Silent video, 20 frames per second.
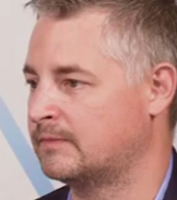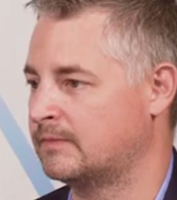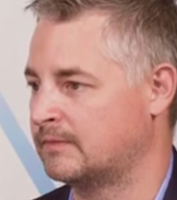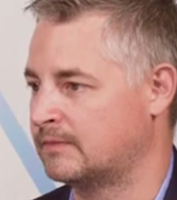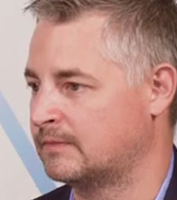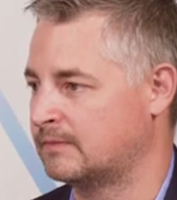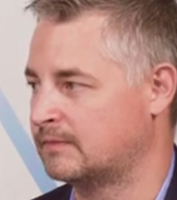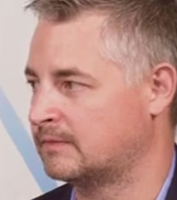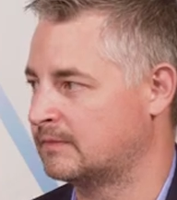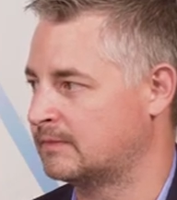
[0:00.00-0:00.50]

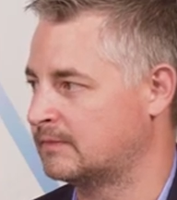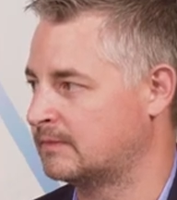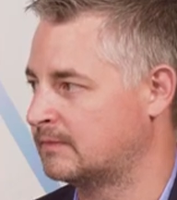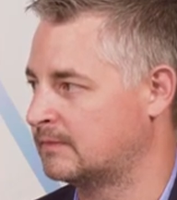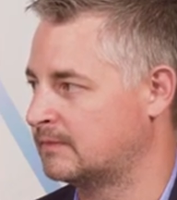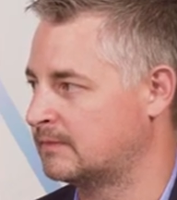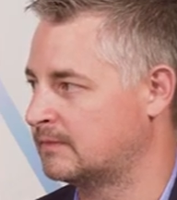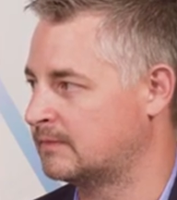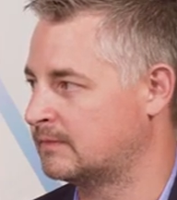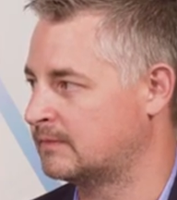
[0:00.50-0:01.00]

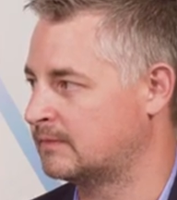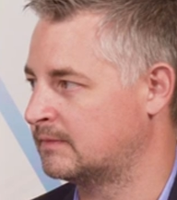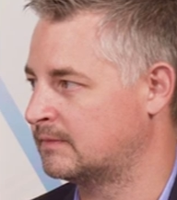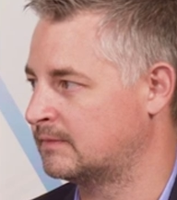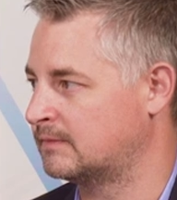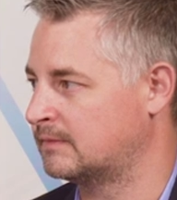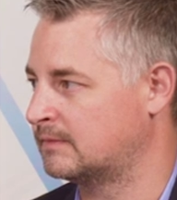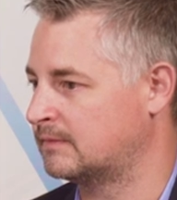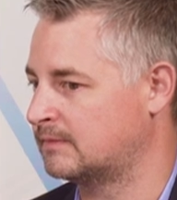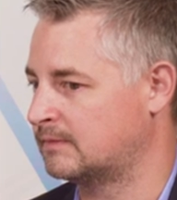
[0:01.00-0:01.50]

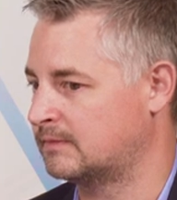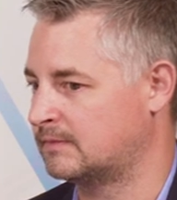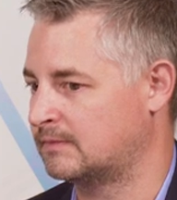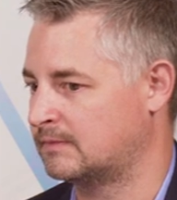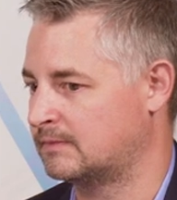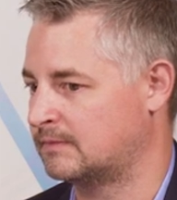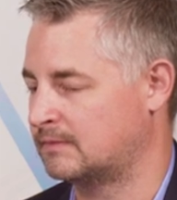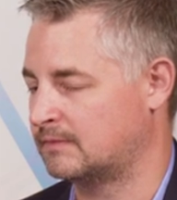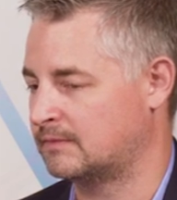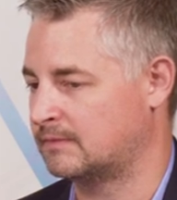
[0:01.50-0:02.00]

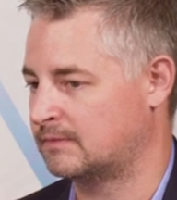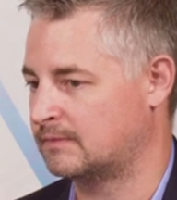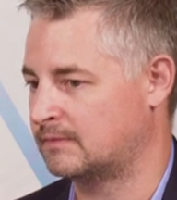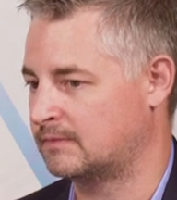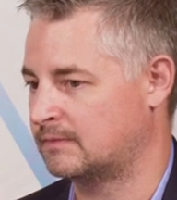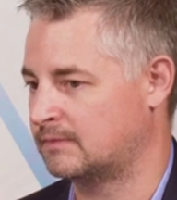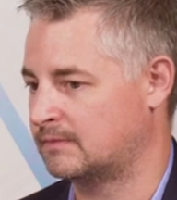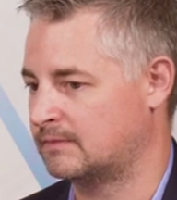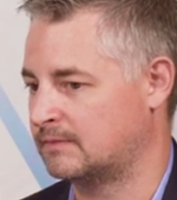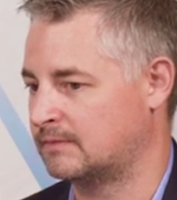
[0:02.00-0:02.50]

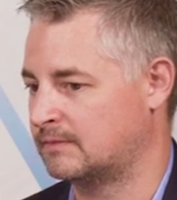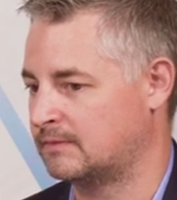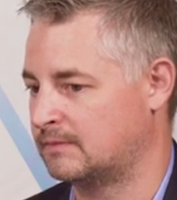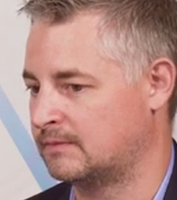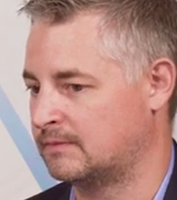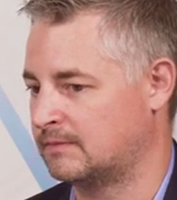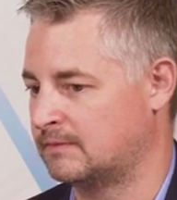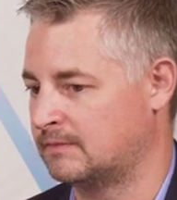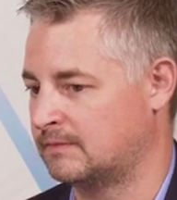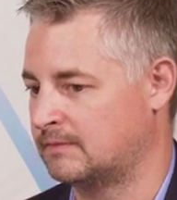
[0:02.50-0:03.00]

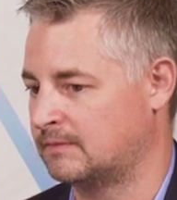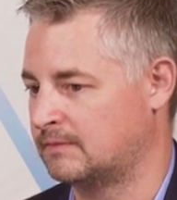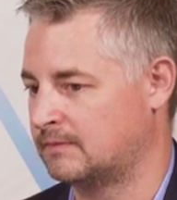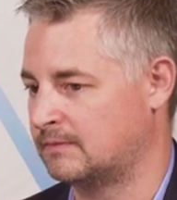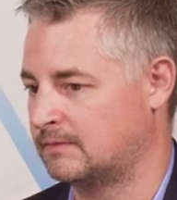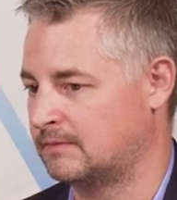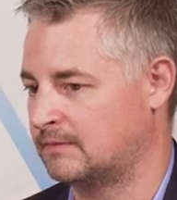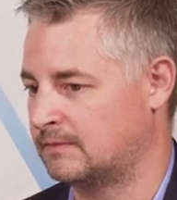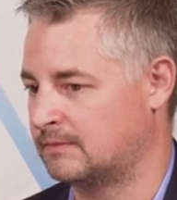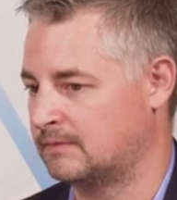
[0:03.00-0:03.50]

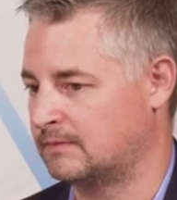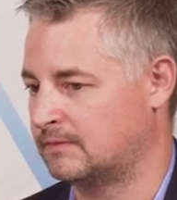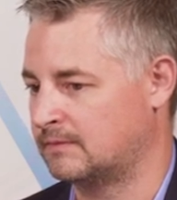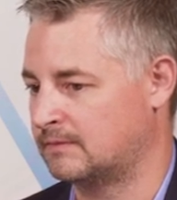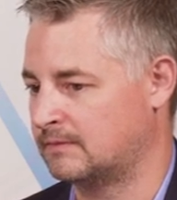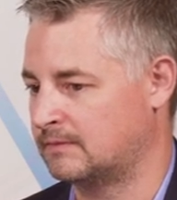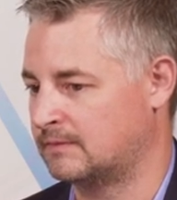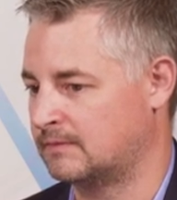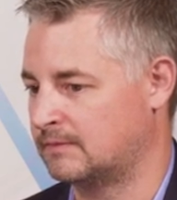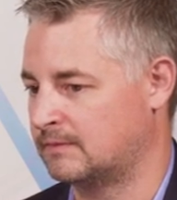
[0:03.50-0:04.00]

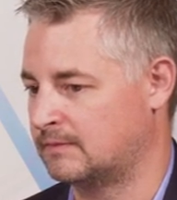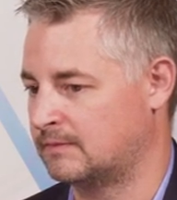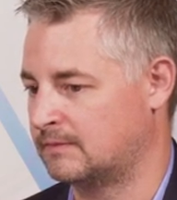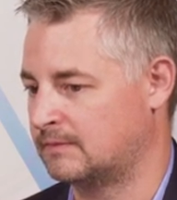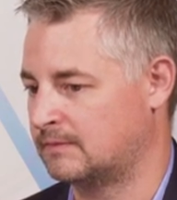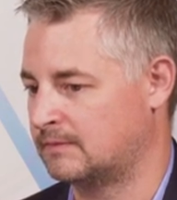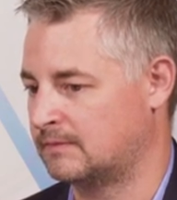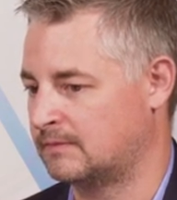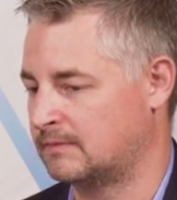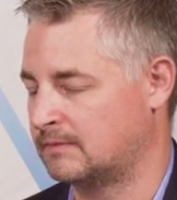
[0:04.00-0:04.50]

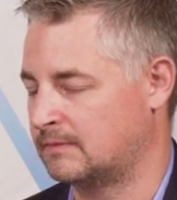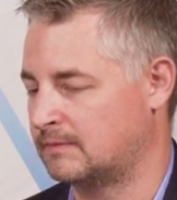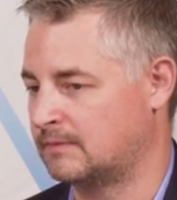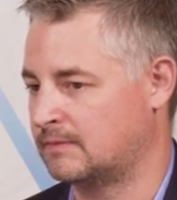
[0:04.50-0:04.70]
(silent)